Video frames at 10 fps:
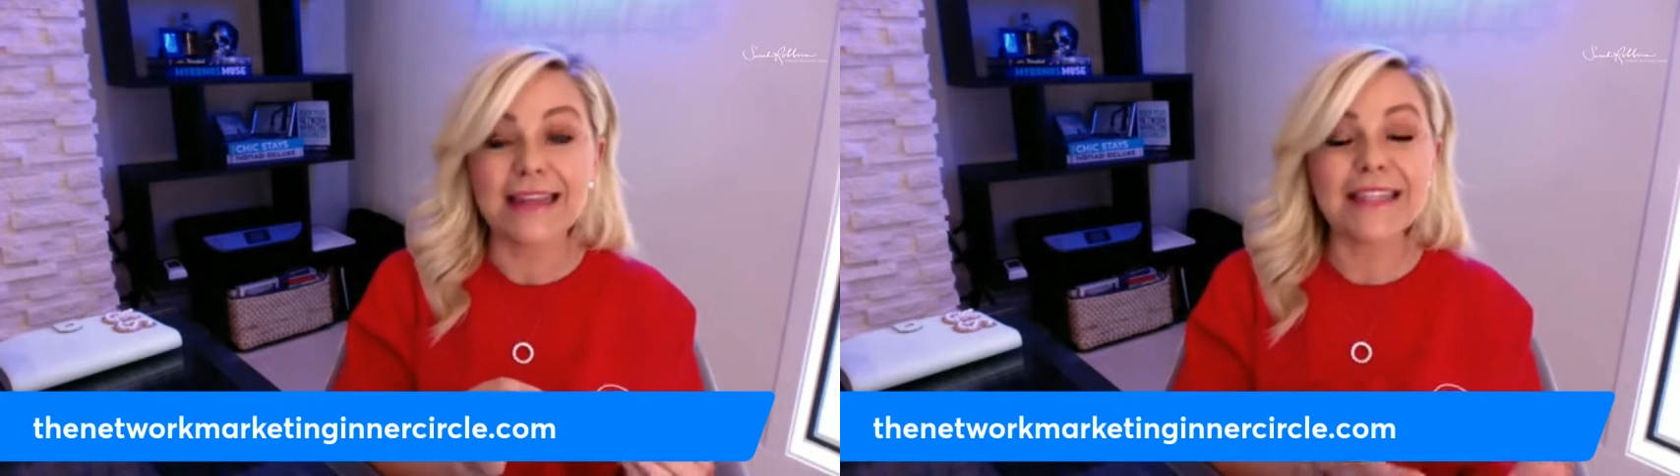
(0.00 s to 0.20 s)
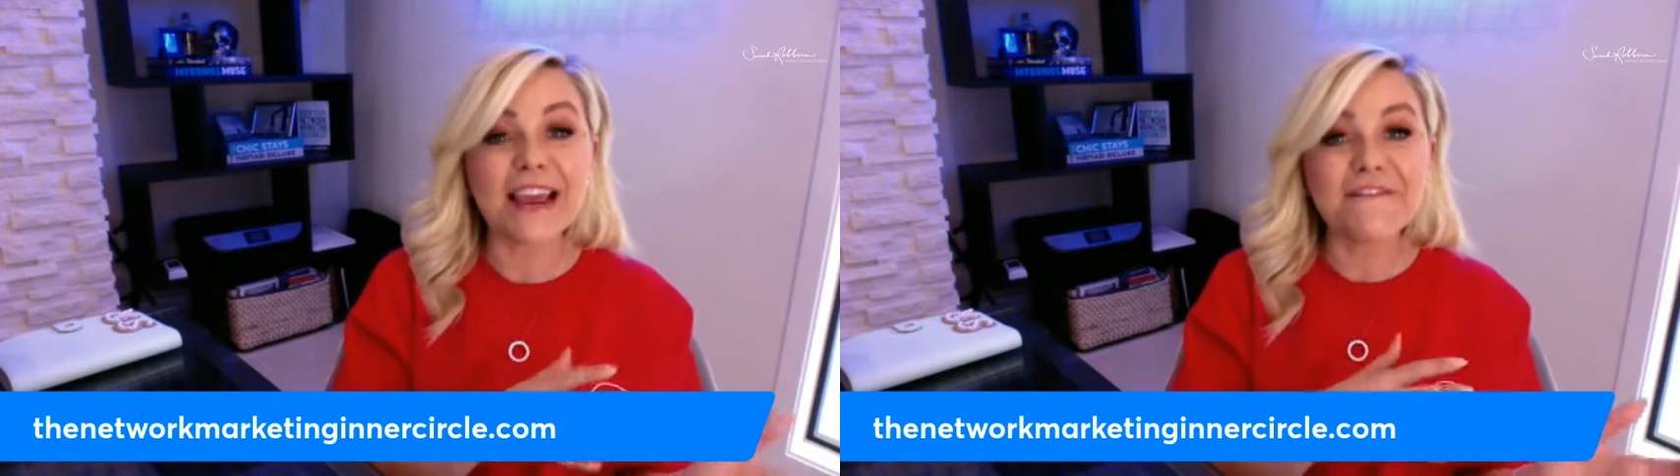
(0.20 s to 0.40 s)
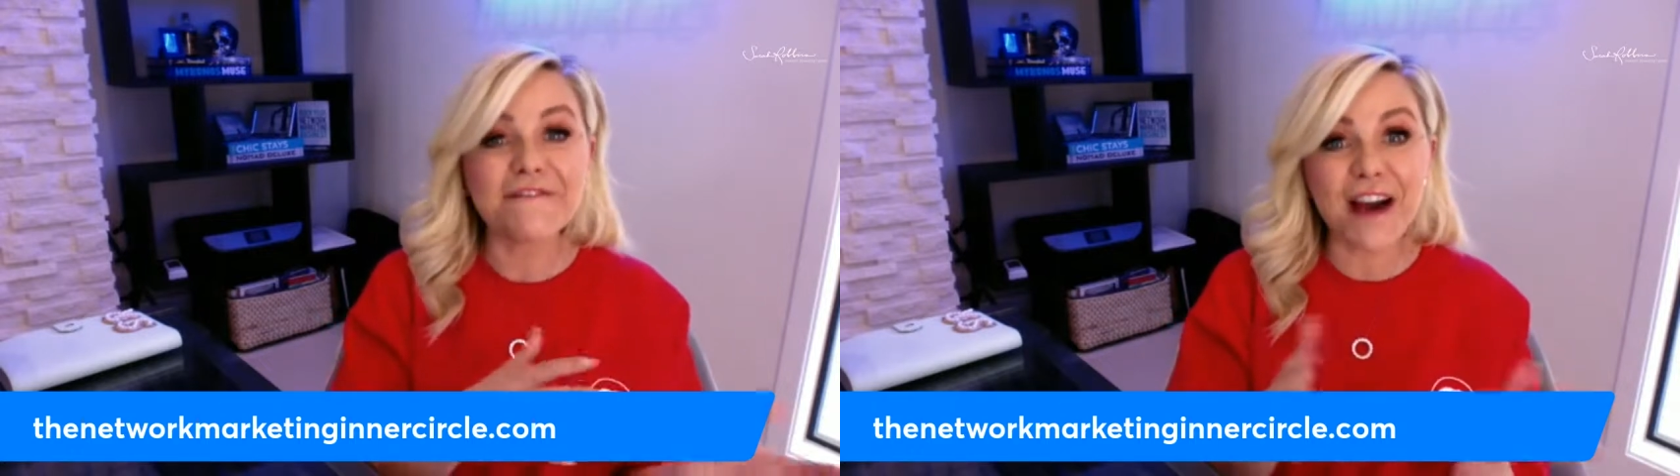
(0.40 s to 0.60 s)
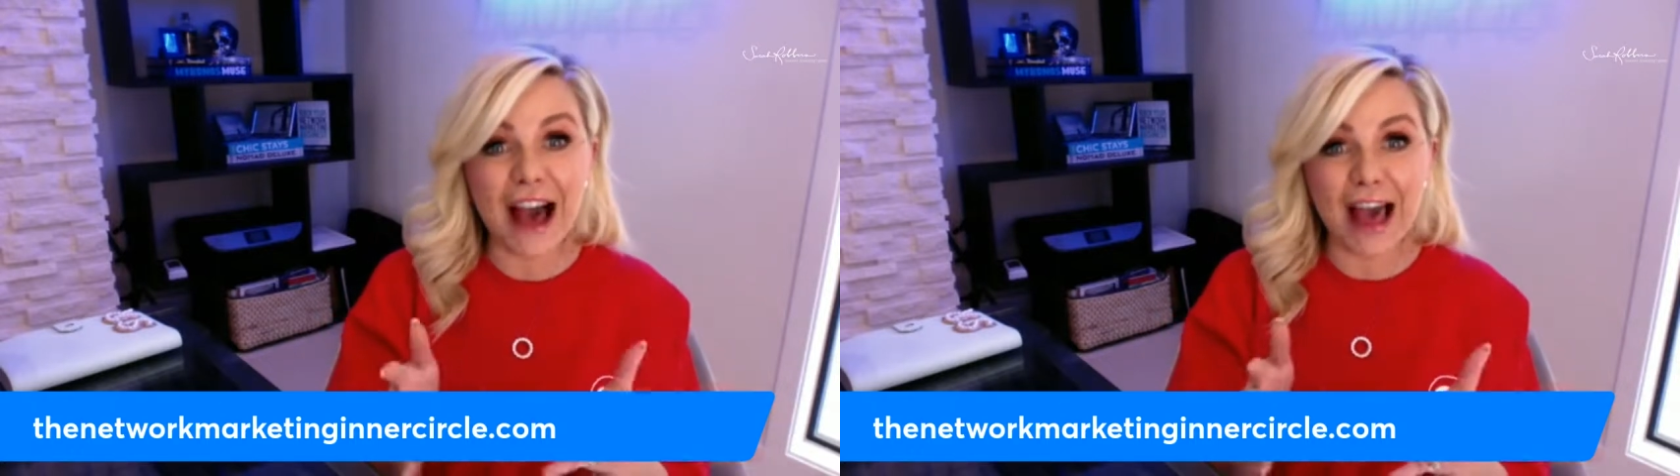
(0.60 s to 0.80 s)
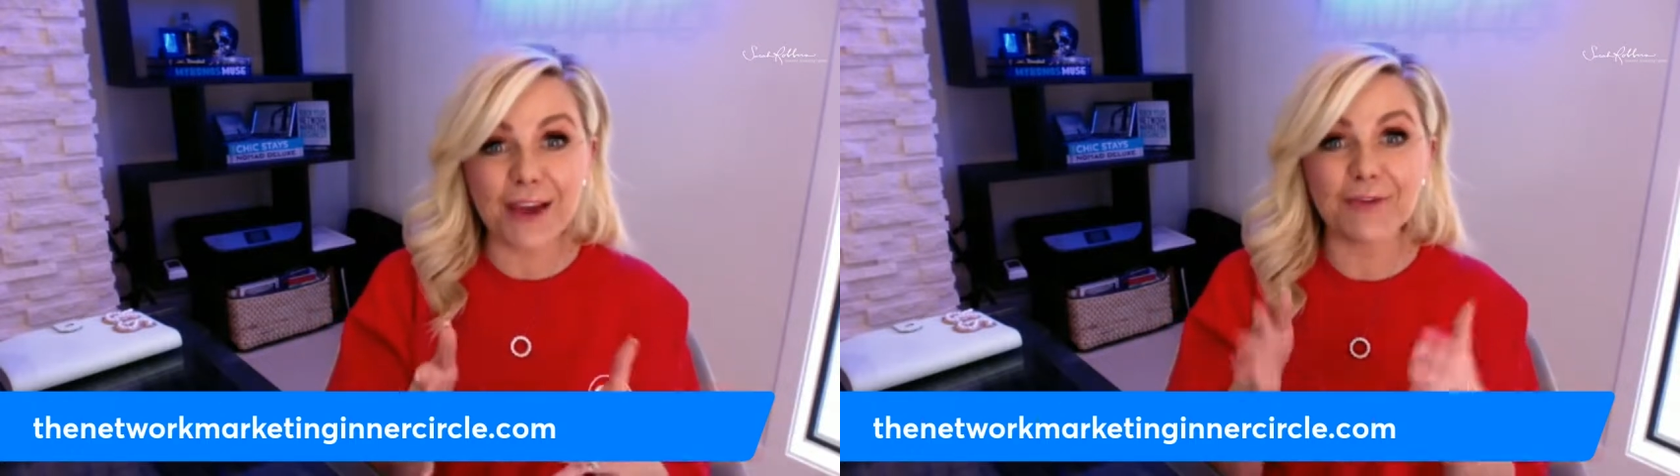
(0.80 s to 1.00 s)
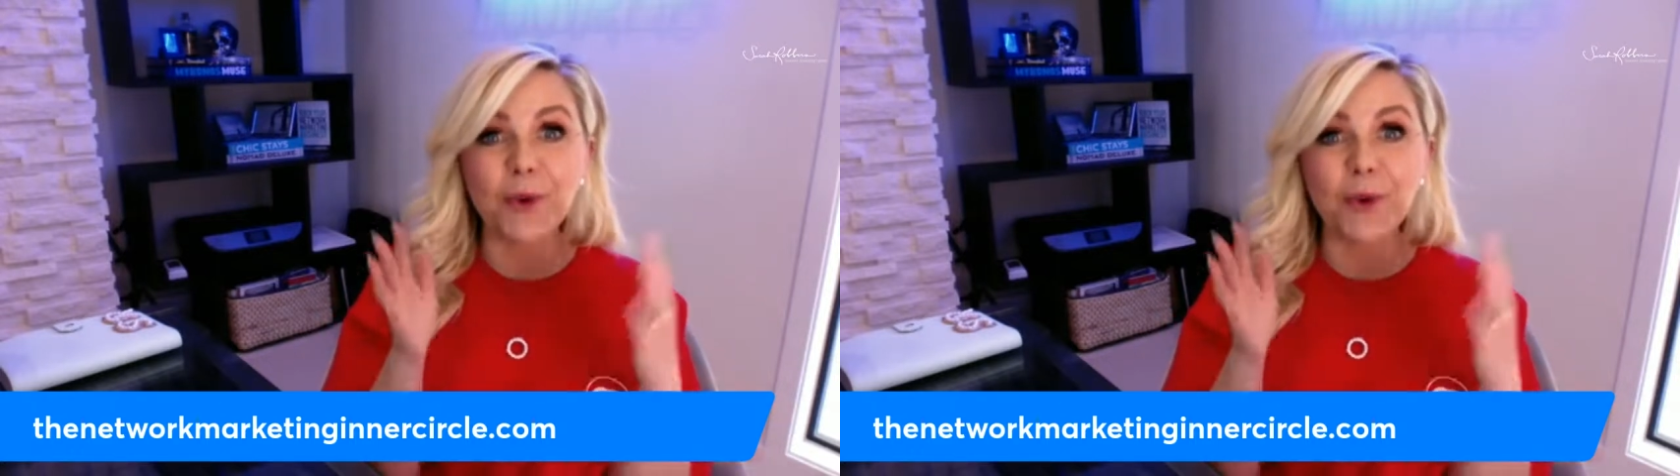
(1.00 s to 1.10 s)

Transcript: Day five,